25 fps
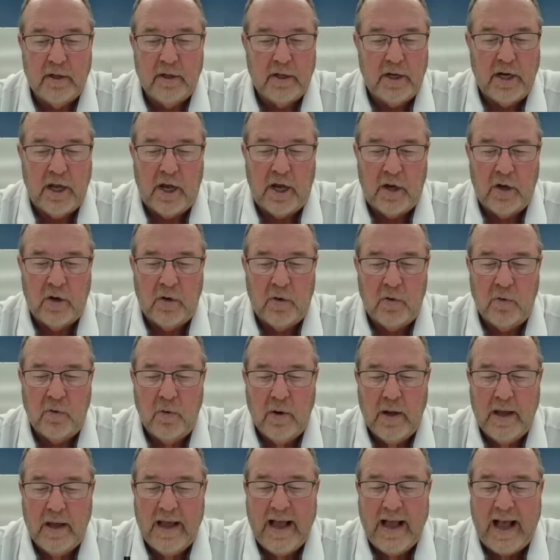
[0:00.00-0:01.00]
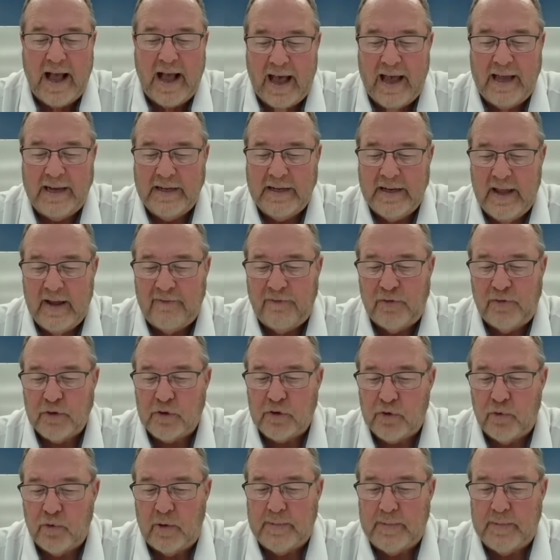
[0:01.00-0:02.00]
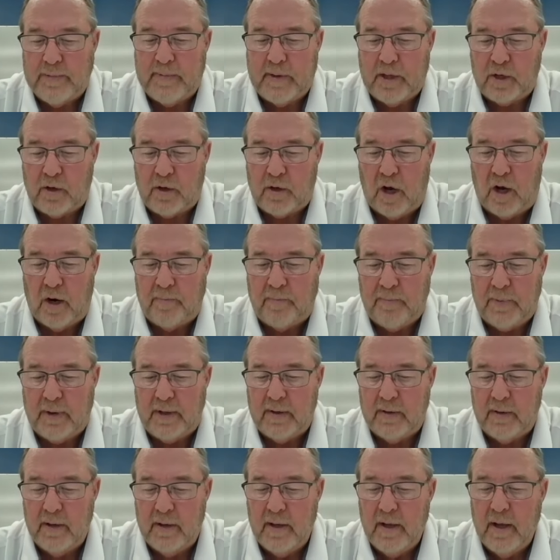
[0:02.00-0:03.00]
No, I never sweep the carpet,